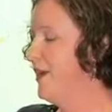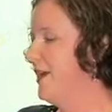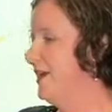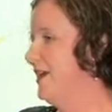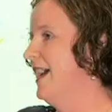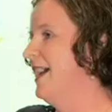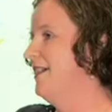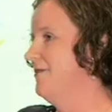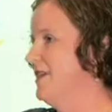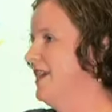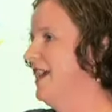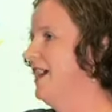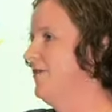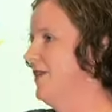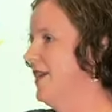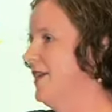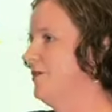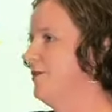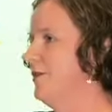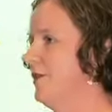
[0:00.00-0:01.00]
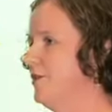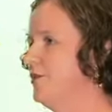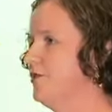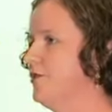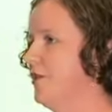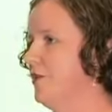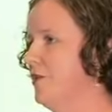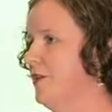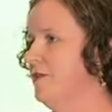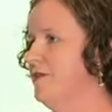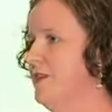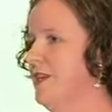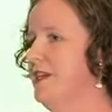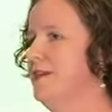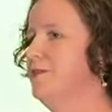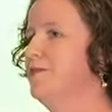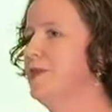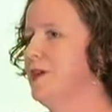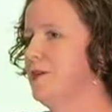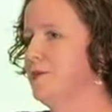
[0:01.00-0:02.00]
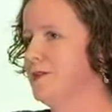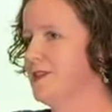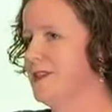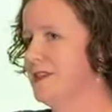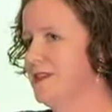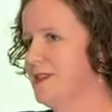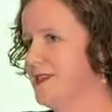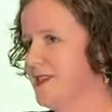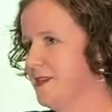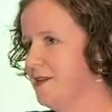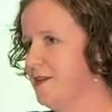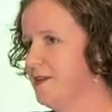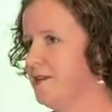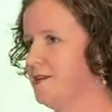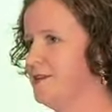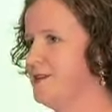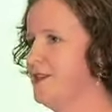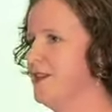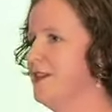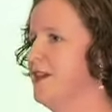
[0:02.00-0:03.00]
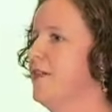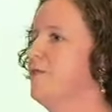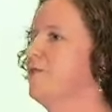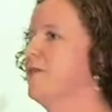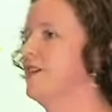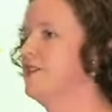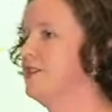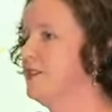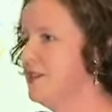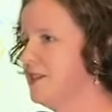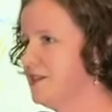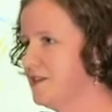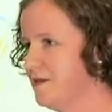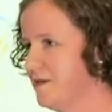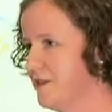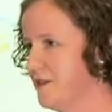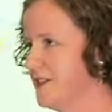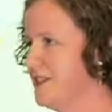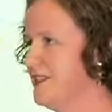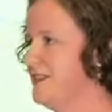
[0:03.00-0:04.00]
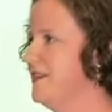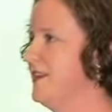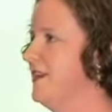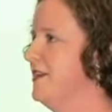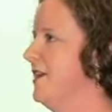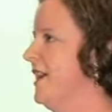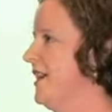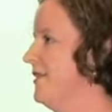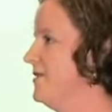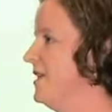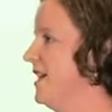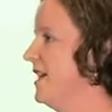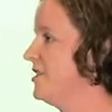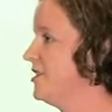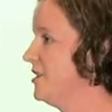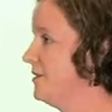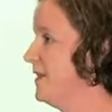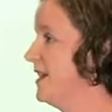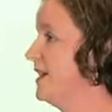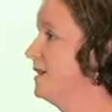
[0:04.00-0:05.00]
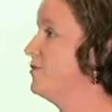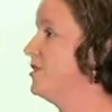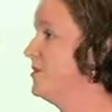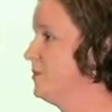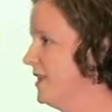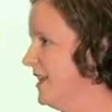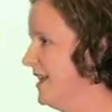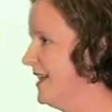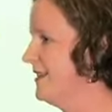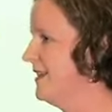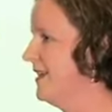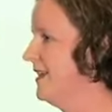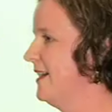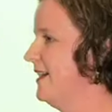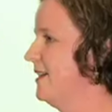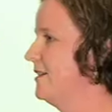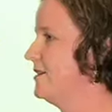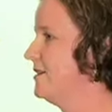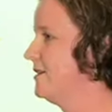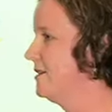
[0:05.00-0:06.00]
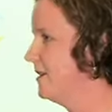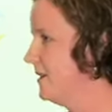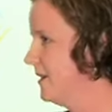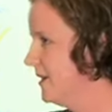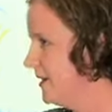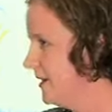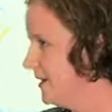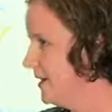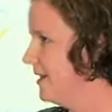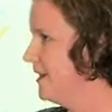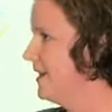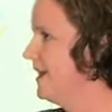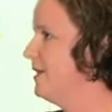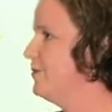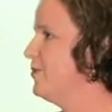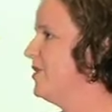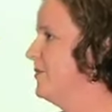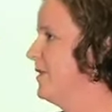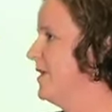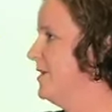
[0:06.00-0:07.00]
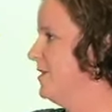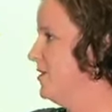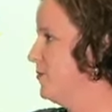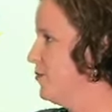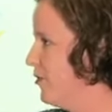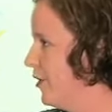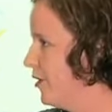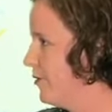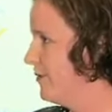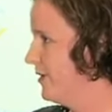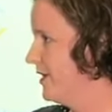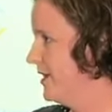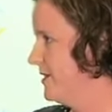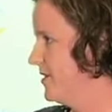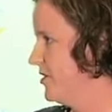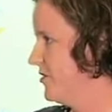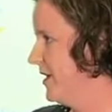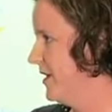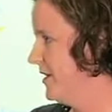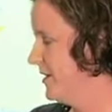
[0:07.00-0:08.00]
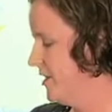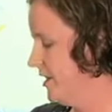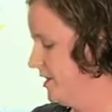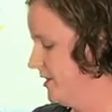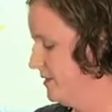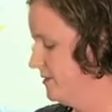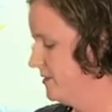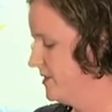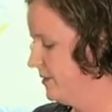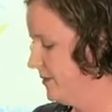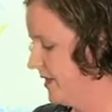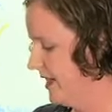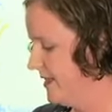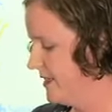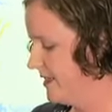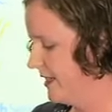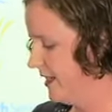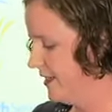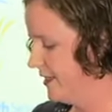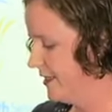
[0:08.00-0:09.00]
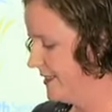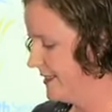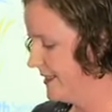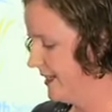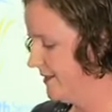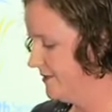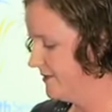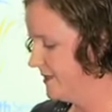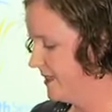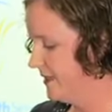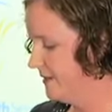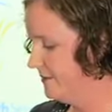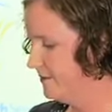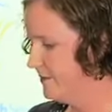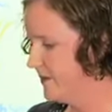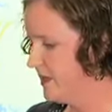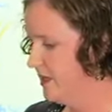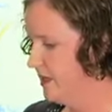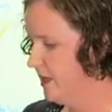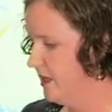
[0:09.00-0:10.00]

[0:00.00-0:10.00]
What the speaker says: But you have to have adequate control over your impulses, so you can't rush into the first thing. You have to actually be able to plan that out, implement an appropriate strategy to maintain your safety.